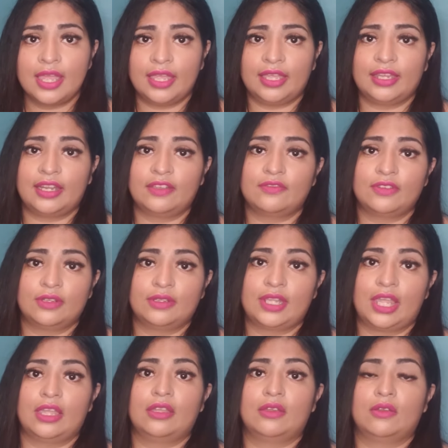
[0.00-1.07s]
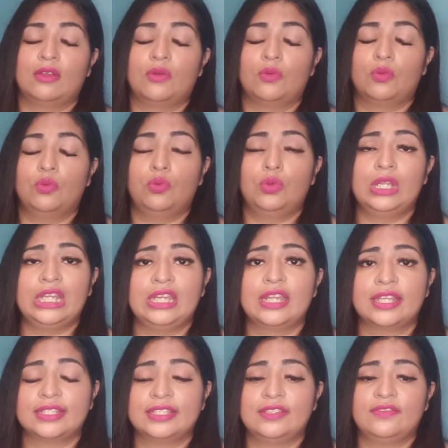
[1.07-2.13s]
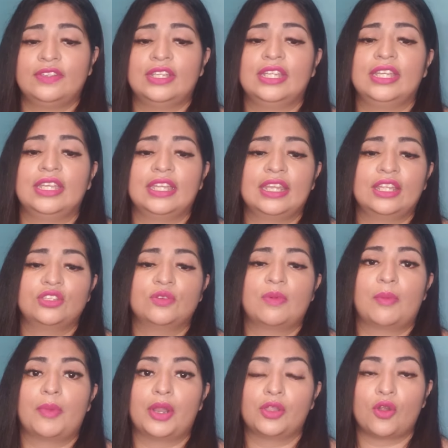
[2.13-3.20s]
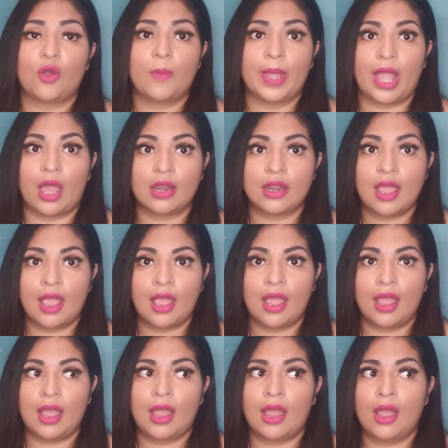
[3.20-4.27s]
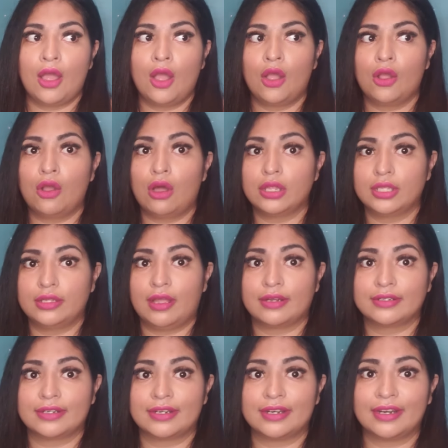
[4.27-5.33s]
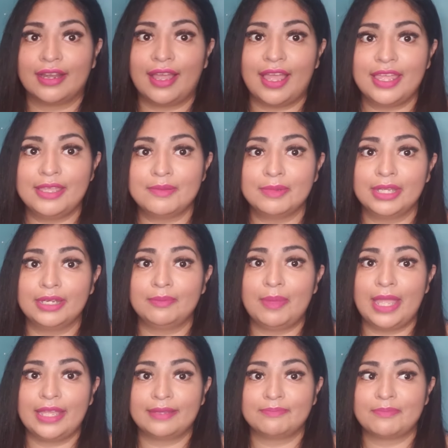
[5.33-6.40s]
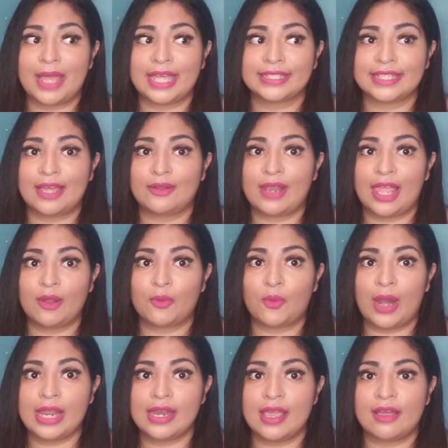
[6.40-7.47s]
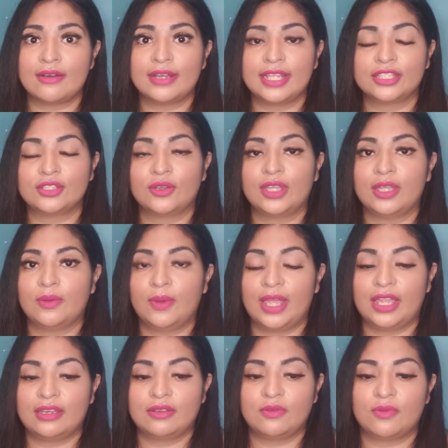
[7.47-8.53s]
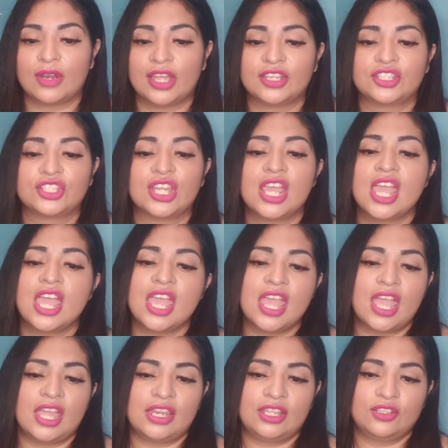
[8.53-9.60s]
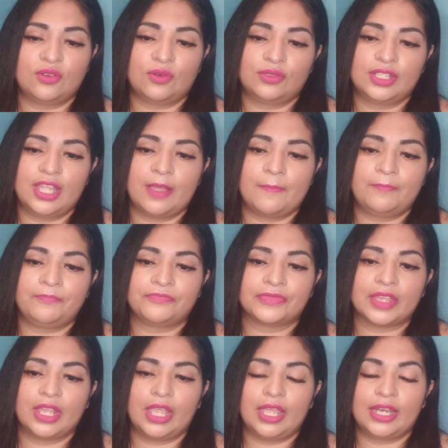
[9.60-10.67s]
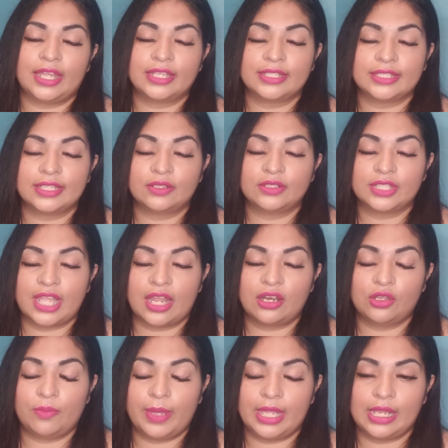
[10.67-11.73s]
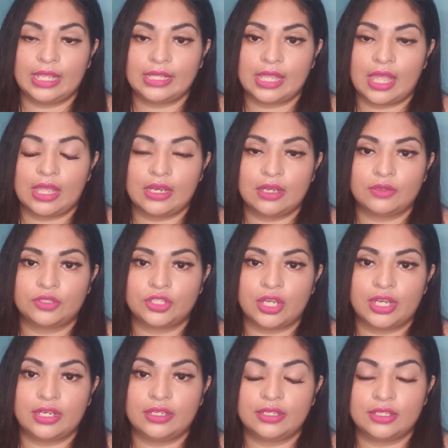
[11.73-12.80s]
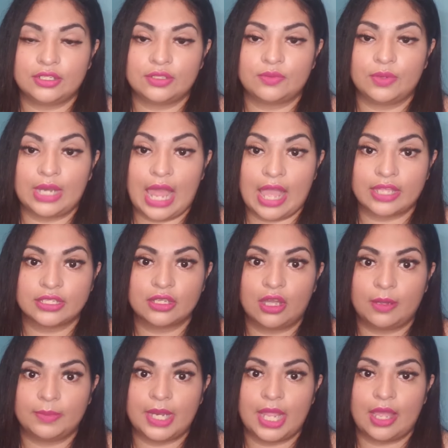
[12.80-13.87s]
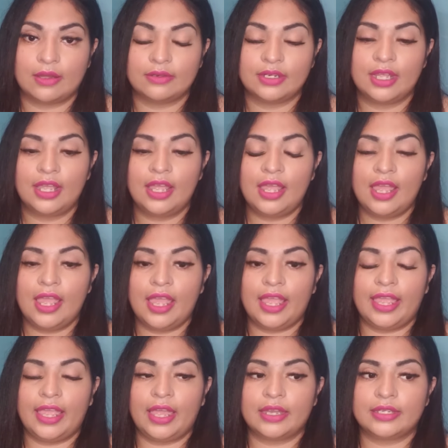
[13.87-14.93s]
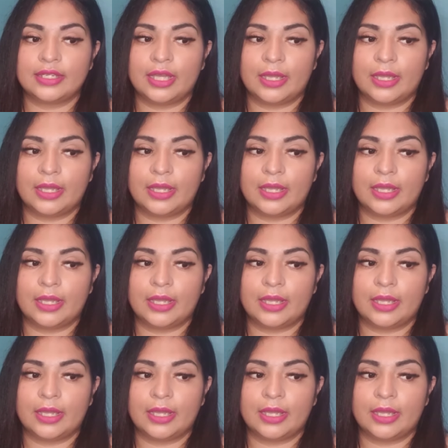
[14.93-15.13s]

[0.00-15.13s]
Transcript: and I felt like a really nasty feeling, and I told my brother, oh my god, call the doctor, I am gonna pass out like right now. And so he went, he rushed, and he told them, and I still sat on the bed like that, and I was trying to just relax, calm down. And